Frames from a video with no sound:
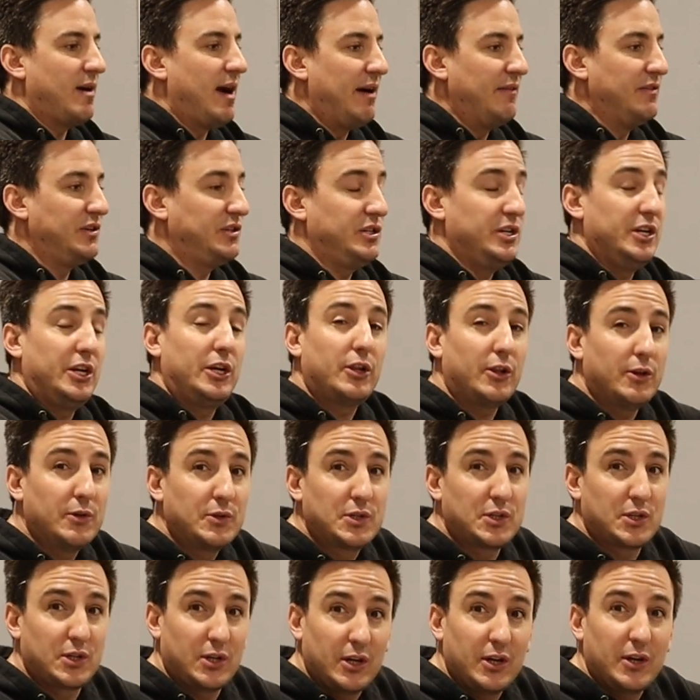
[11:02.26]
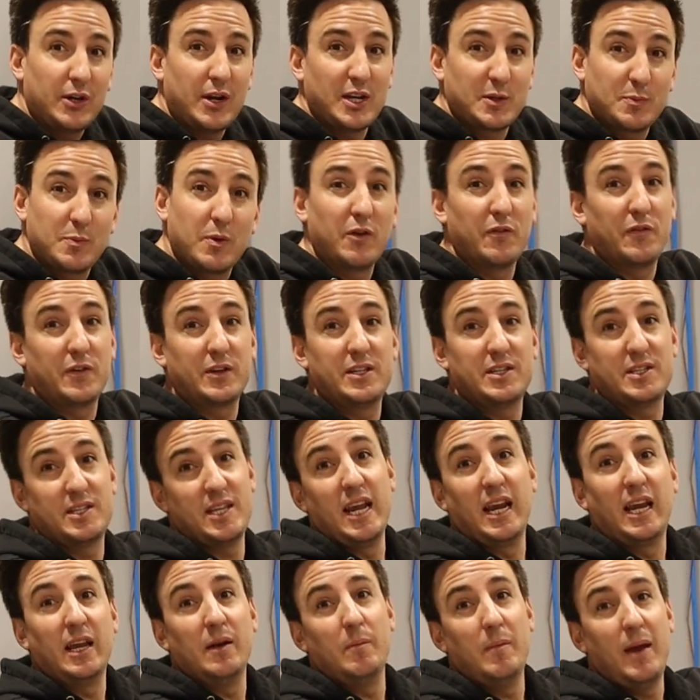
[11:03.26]
are obviously close to as perfect as
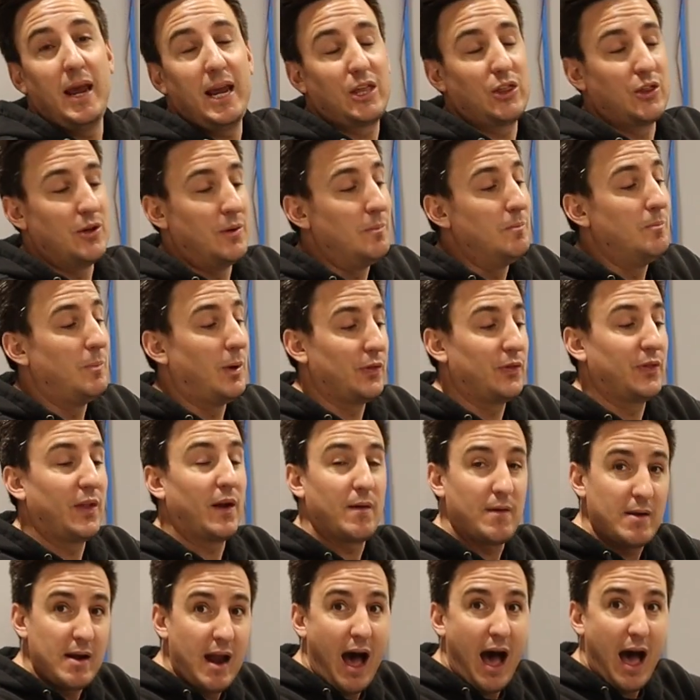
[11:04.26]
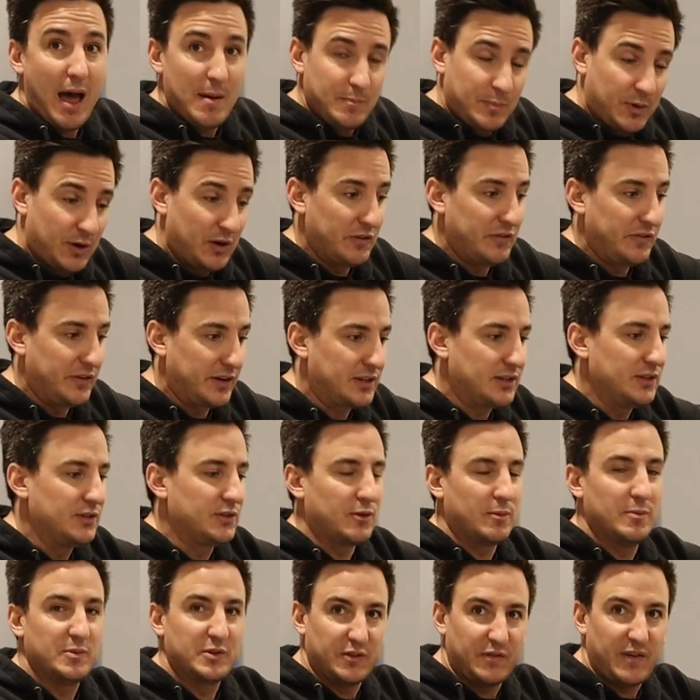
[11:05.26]
they can make them, but they're not perfect
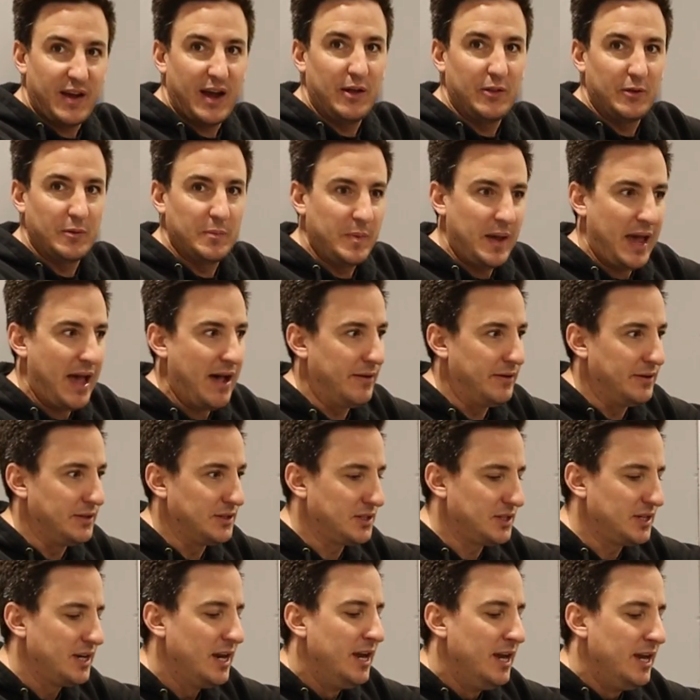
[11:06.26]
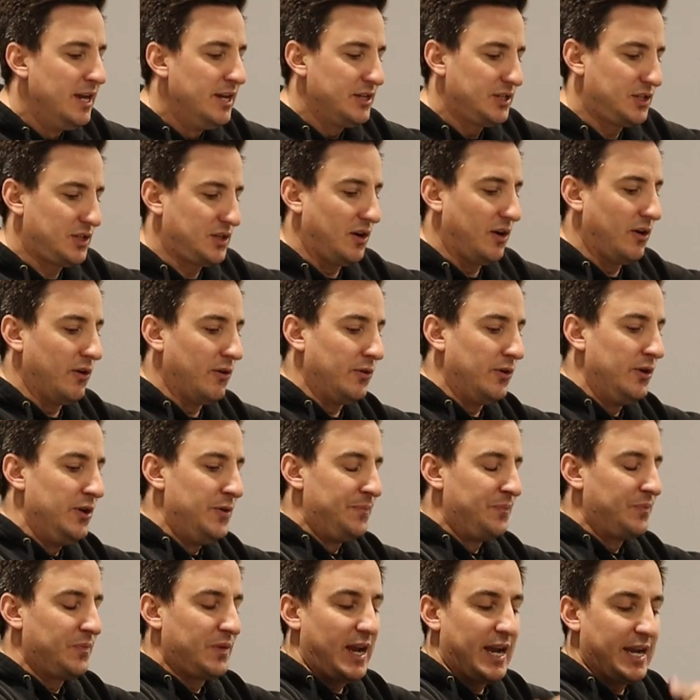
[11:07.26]
in terms of how they're balanced. So
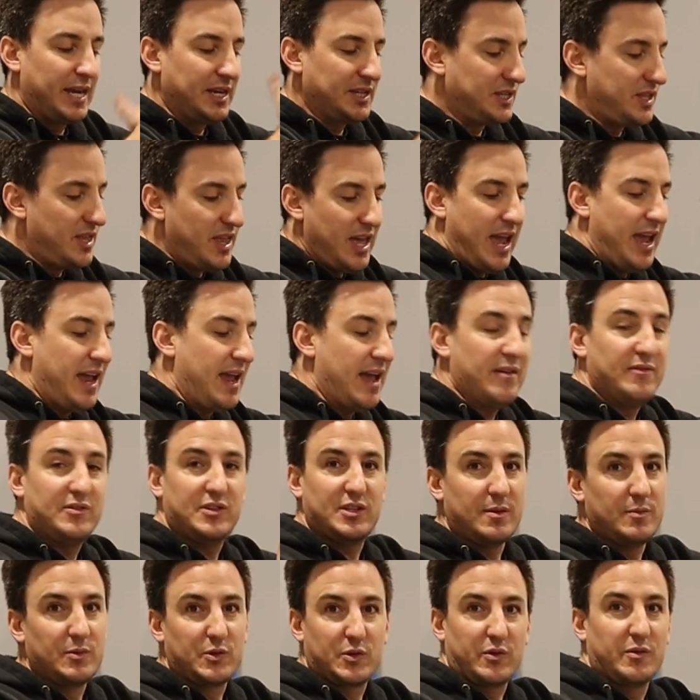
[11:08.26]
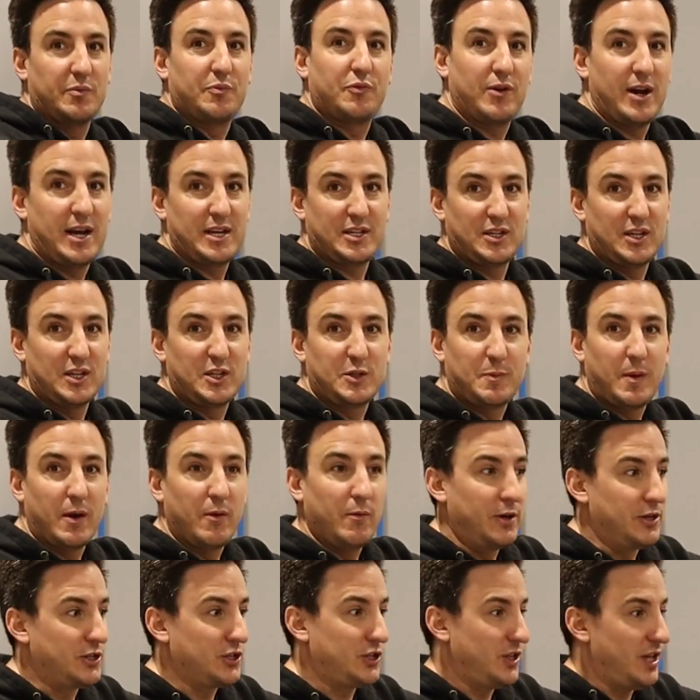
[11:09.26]
I guess they have some sort of process by
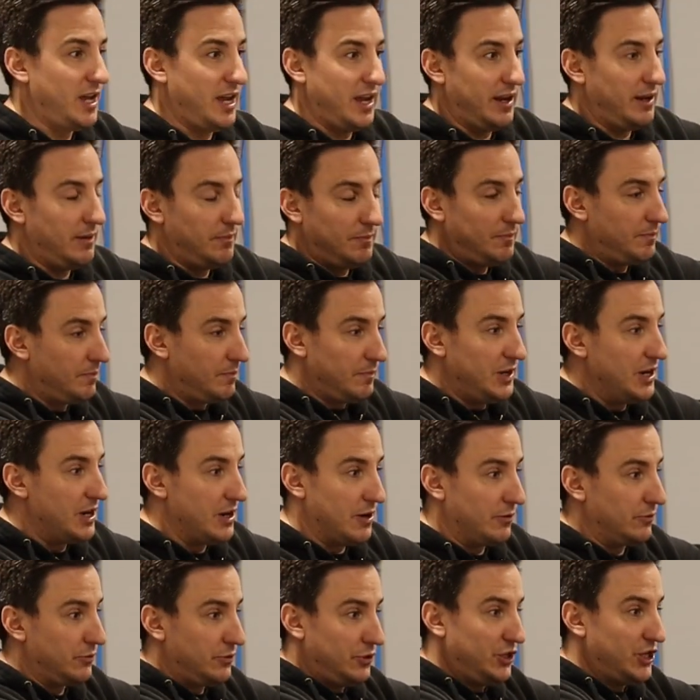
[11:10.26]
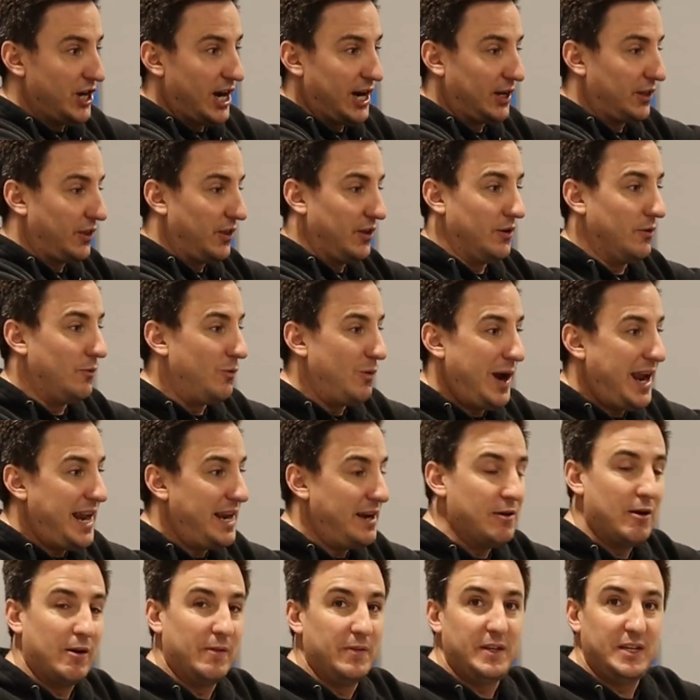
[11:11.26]
which they, you know, check the
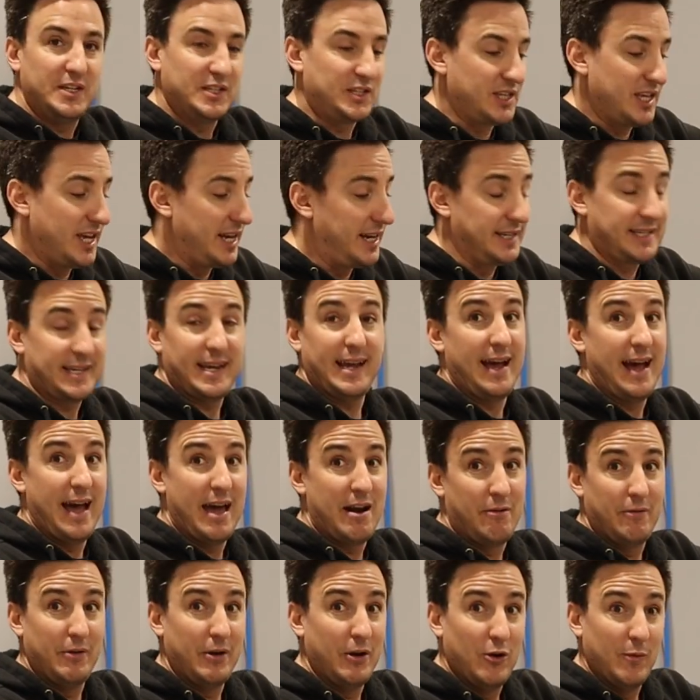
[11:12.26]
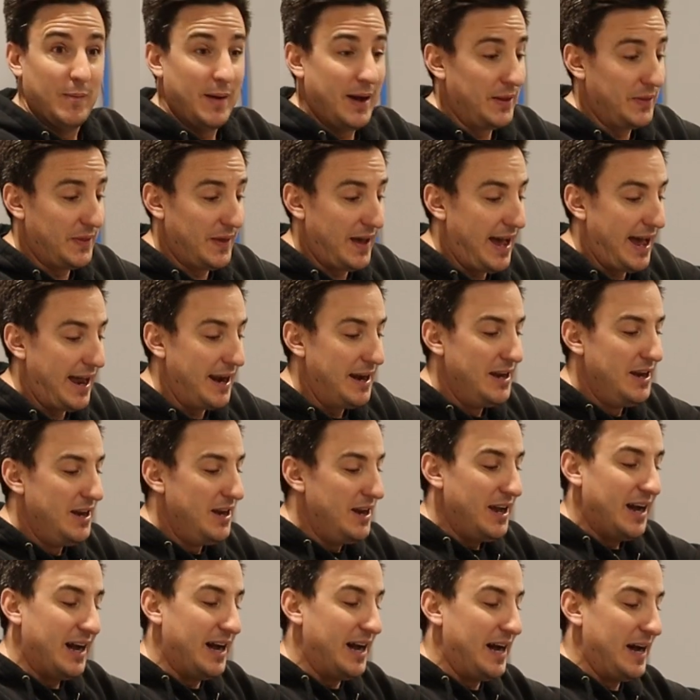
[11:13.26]
weight on these things. I don't know about that.
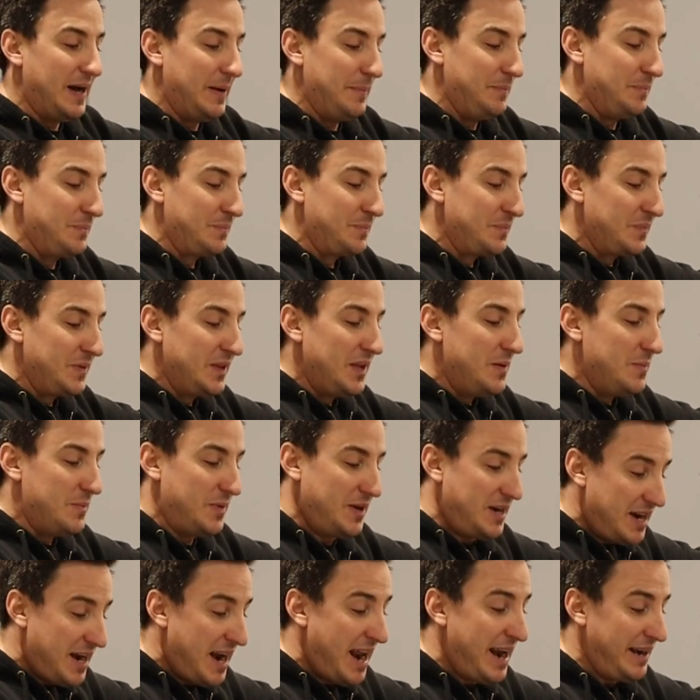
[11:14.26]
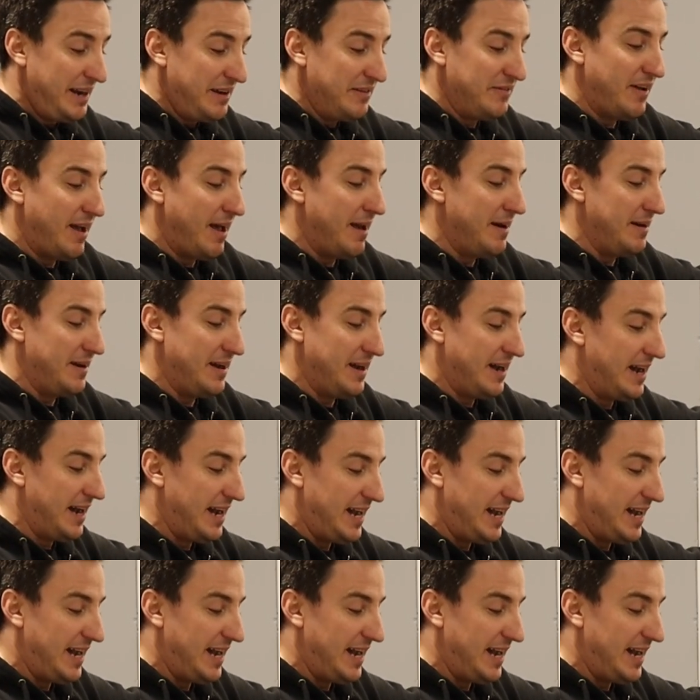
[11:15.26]
But in any event,